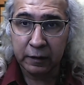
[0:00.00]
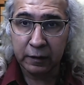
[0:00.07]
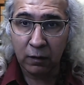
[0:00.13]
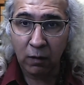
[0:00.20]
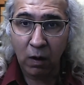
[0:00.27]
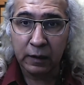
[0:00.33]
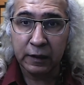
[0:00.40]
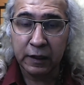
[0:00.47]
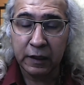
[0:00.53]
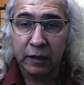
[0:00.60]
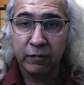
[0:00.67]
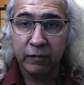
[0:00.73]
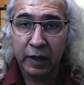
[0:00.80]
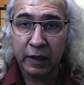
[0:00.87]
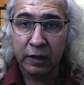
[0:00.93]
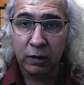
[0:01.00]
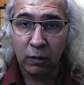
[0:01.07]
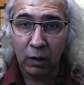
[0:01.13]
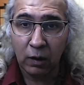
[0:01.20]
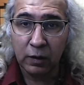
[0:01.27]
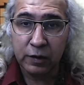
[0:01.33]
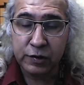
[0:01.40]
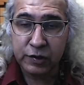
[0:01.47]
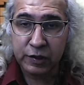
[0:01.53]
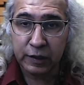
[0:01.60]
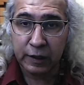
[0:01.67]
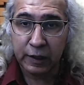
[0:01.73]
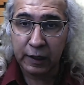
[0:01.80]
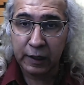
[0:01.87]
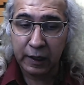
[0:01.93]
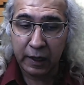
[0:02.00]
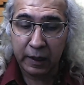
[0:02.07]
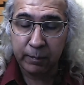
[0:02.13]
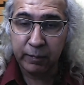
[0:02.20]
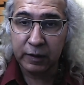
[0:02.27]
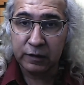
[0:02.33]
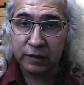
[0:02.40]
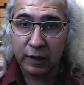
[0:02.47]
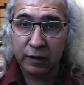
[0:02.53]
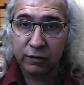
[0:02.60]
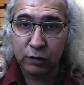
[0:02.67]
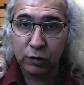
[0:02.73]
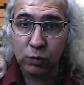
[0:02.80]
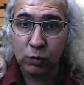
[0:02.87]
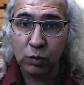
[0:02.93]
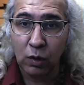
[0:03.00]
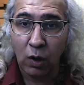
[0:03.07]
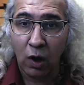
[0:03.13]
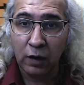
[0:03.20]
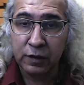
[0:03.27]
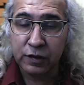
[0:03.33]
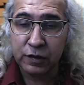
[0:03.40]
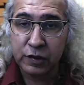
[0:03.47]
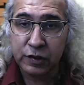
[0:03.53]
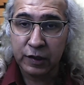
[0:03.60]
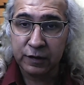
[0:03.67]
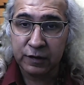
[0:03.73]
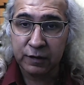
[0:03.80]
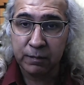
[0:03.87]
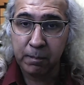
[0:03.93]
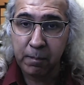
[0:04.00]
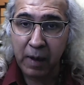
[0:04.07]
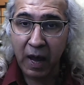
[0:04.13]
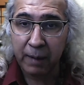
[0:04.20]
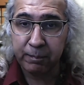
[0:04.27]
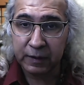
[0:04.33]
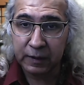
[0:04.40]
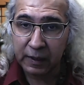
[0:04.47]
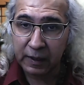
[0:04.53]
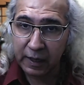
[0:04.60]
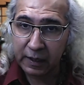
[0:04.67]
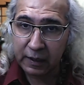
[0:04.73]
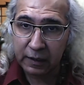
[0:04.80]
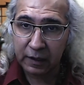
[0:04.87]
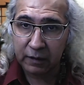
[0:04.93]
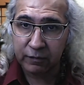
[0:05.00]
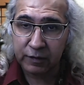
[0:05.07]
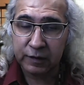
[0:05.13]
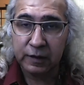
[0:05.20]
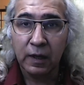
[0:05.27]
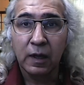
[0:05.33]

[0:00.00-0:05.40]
cognitive narratology enables us to not just map the narratives,